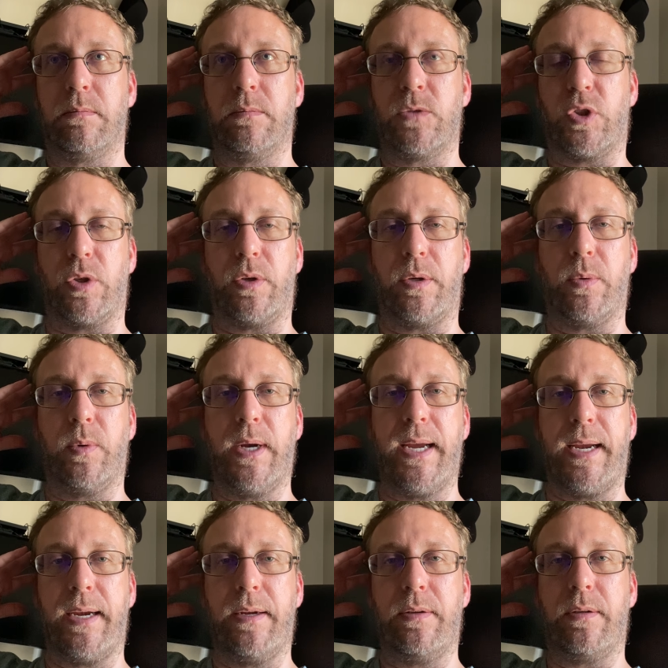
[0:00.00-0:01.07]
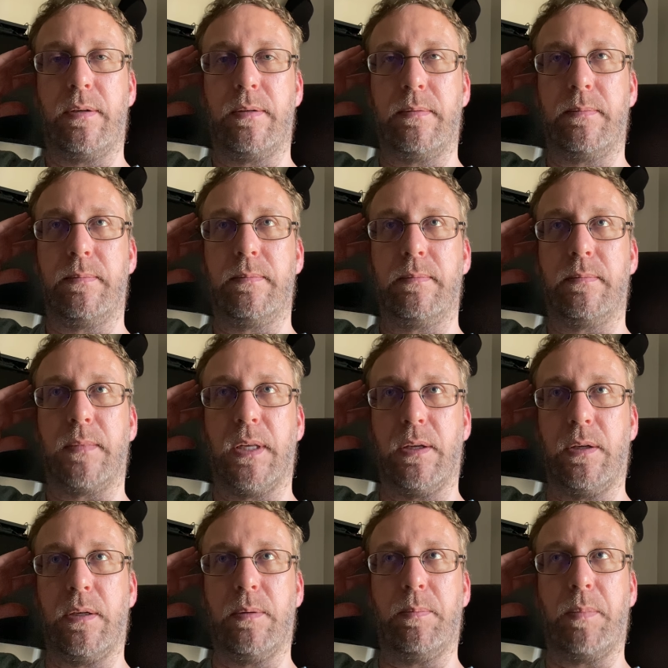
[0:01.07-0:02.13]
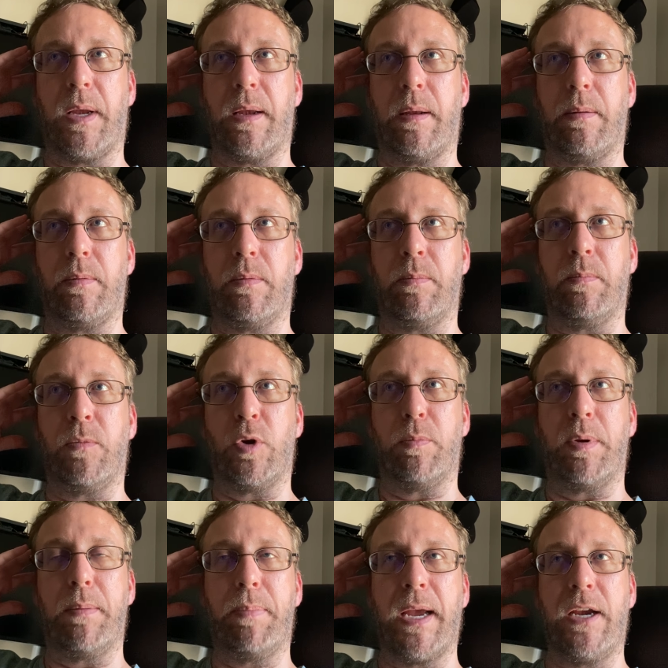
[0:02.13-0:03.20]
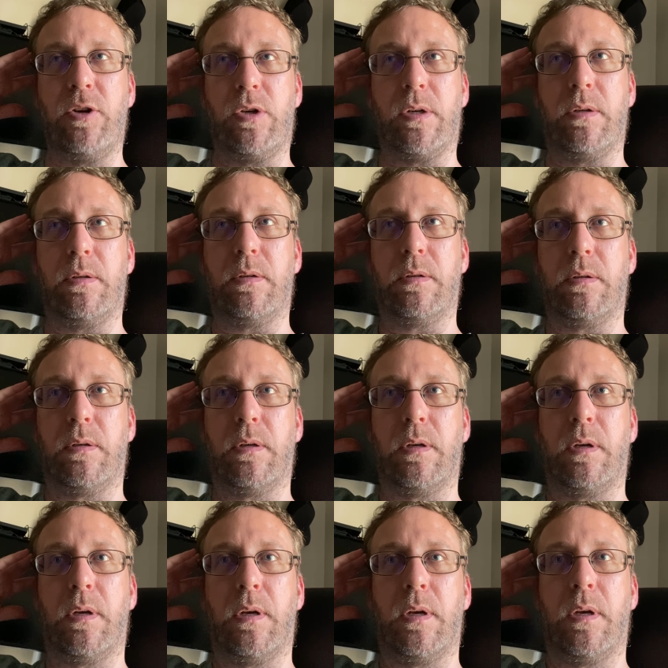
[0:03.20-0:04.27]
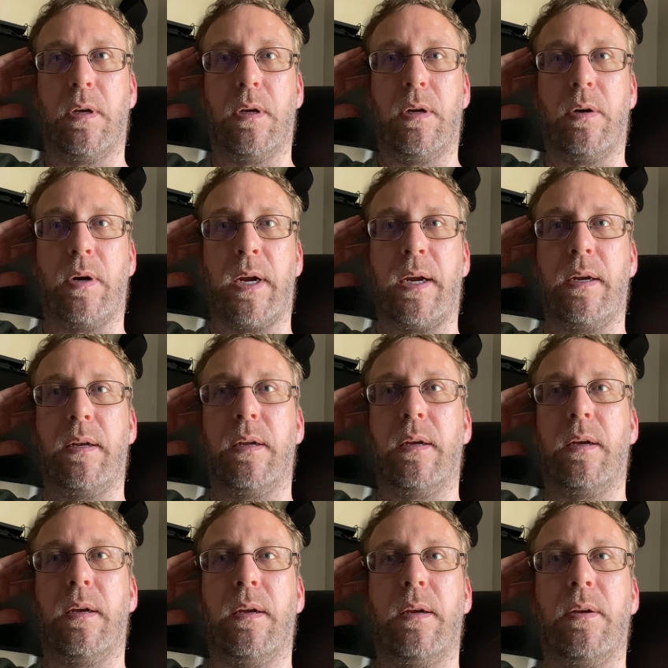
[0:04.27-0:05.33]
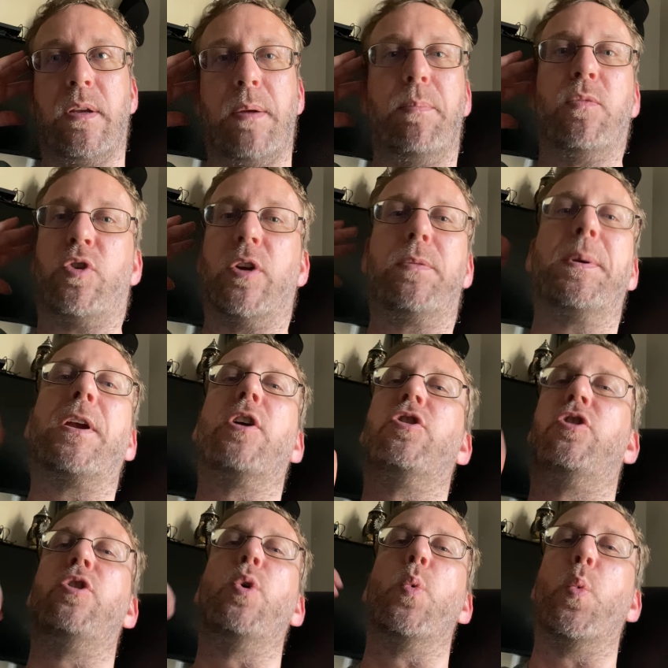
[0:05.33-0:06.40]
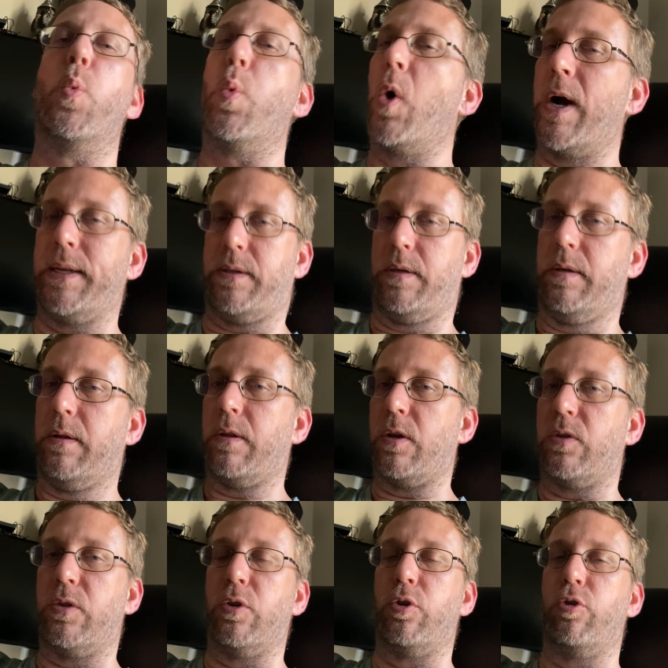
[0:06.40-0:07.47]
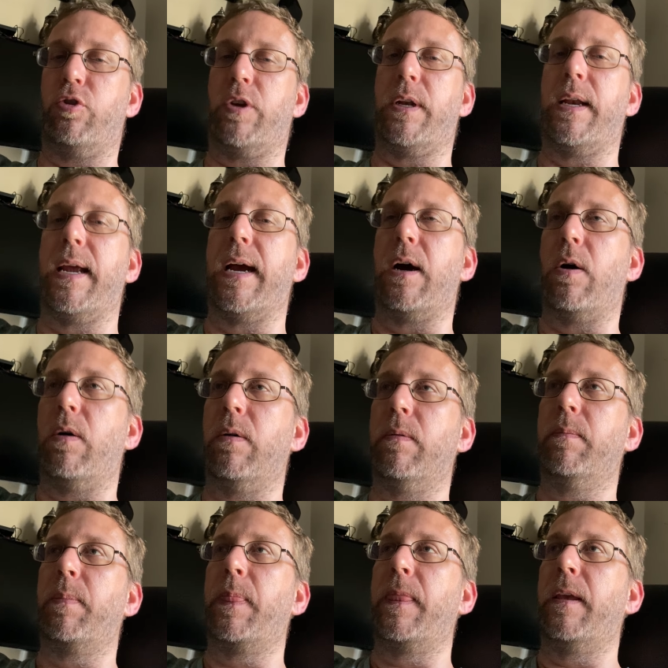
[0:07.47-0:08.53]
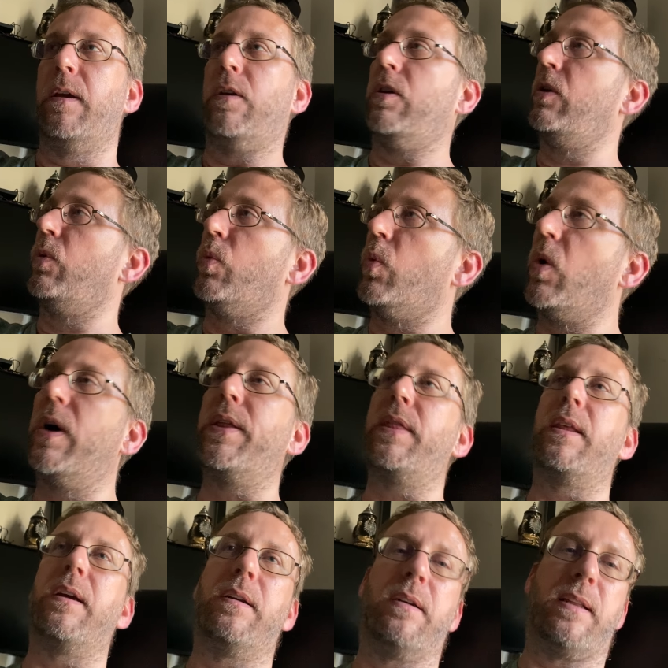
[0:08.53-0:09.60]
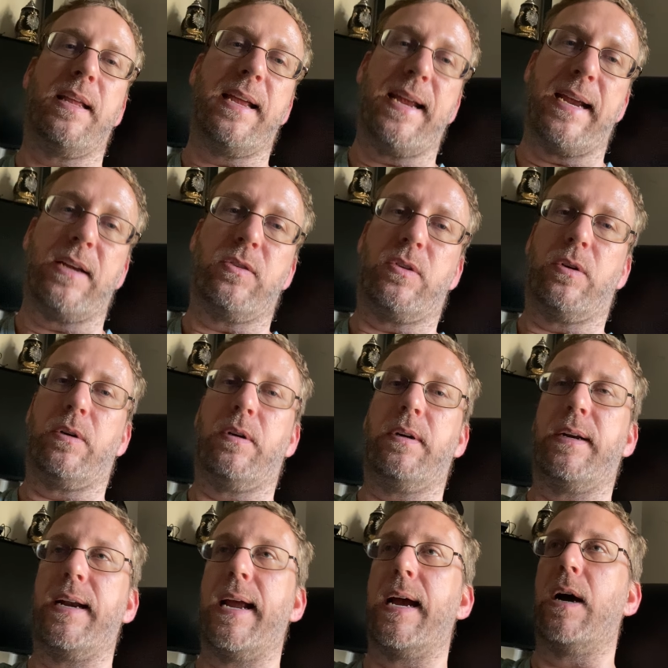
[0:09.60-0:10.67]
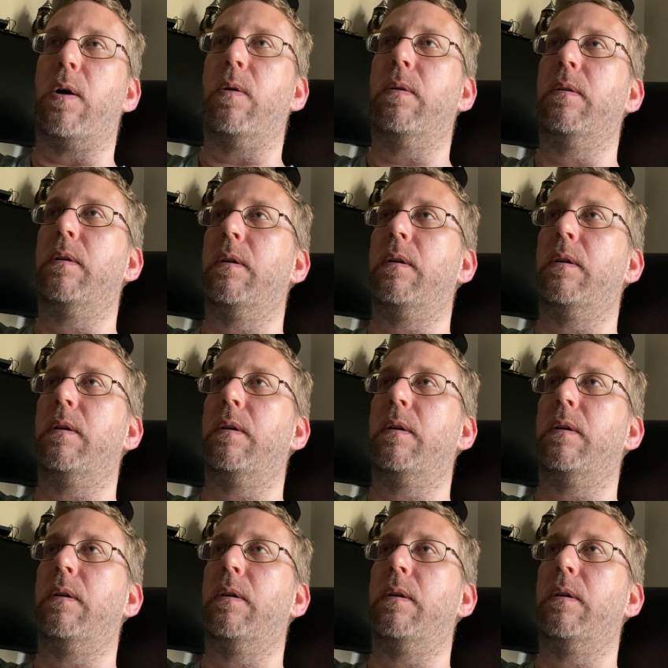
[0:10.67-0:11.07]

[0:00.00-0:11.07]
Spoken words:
So you wait and you be patient, right? See, just because you want the solution now, you want the answer now,